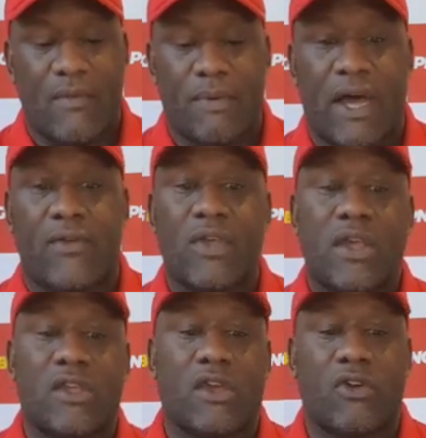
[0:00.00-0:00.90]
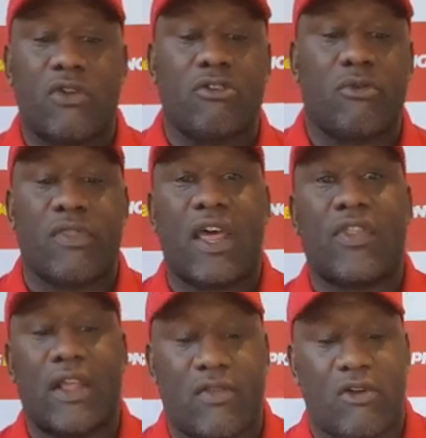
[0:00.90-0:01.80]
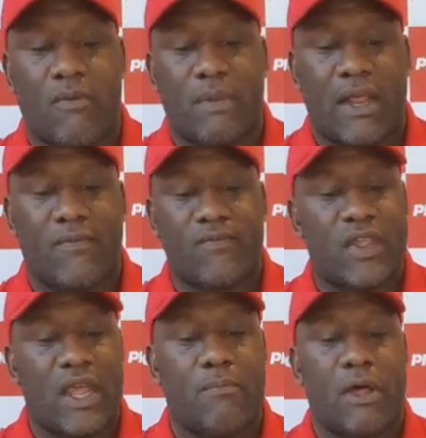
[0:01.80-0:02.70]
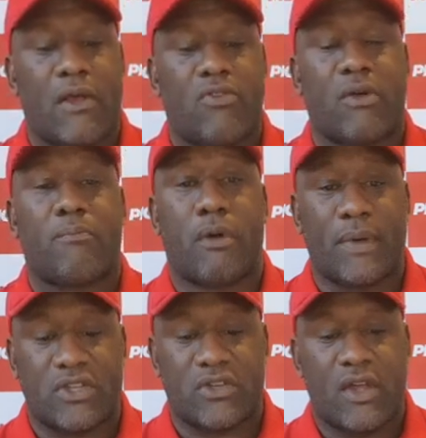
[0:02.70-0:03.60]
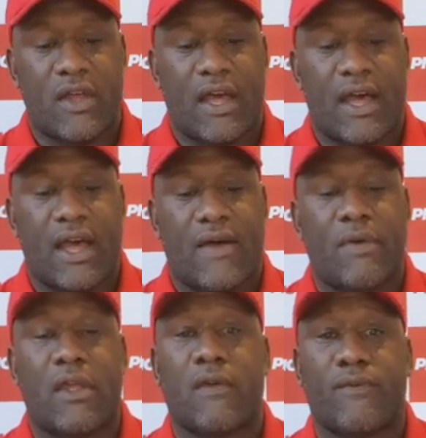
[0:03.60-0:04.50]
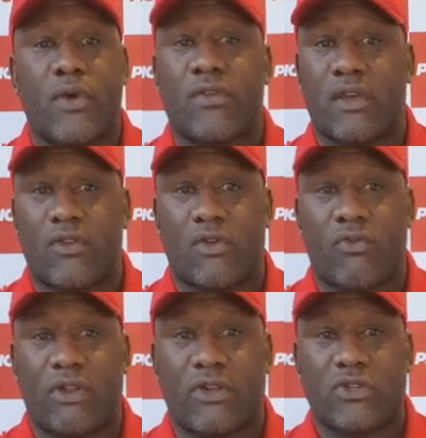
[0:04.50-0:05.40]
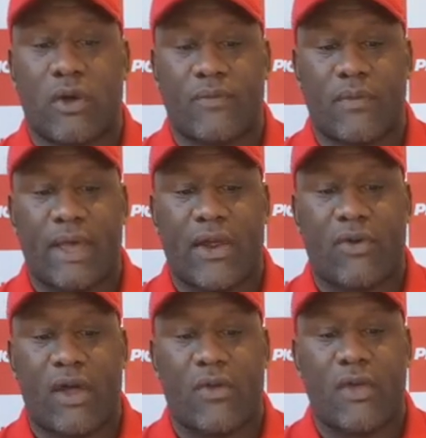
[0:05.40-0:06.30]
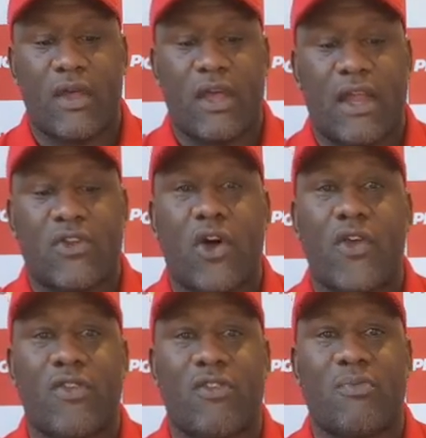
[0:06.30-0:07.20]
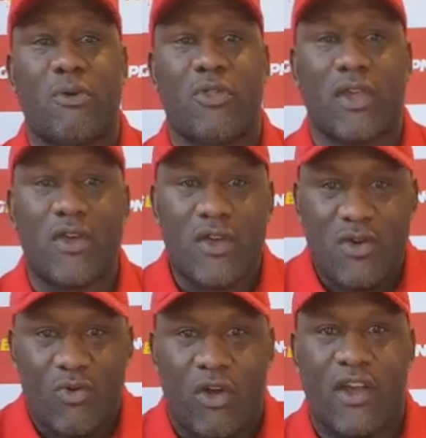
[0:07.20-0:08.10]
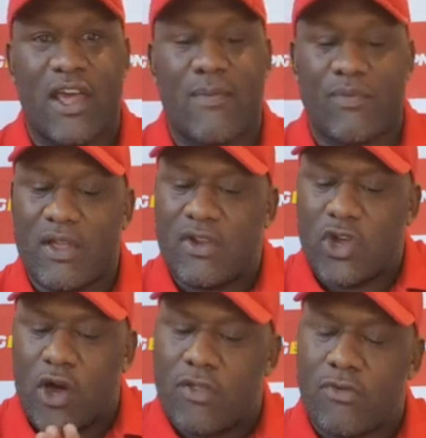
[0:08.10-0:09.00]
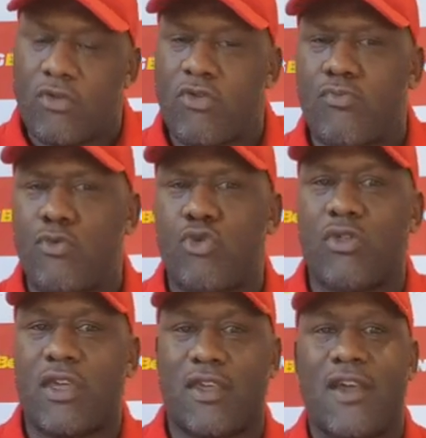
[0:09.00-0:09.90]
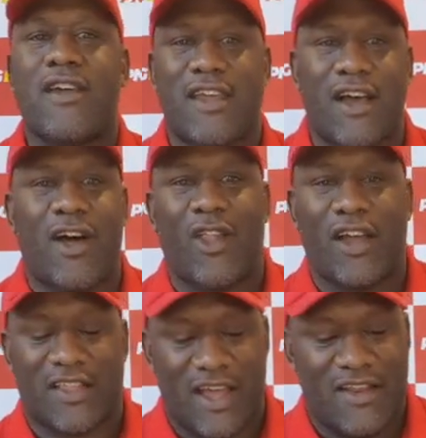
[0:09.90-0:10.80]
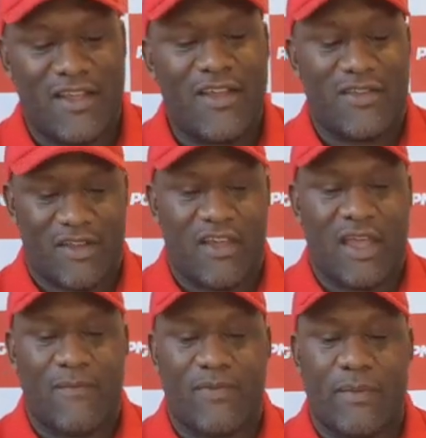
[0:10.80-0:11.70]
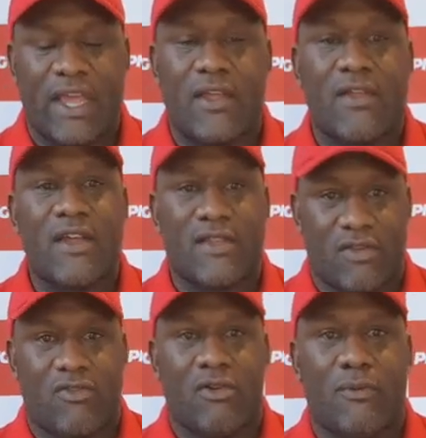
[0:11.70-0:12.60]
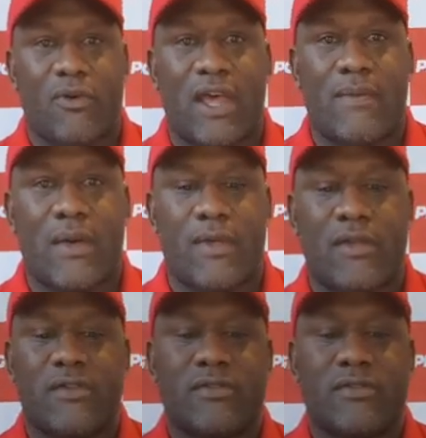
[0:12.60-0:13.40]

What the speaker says: But you couldn't do it without the inside men. And blokes like Bromwich and Kafusi are doing a really good job from the back row. And Tyson Smoothie, what a name. Tyson Smoothie. Yeah, I like that. So, yep, for me, it's a Storm all day, baby.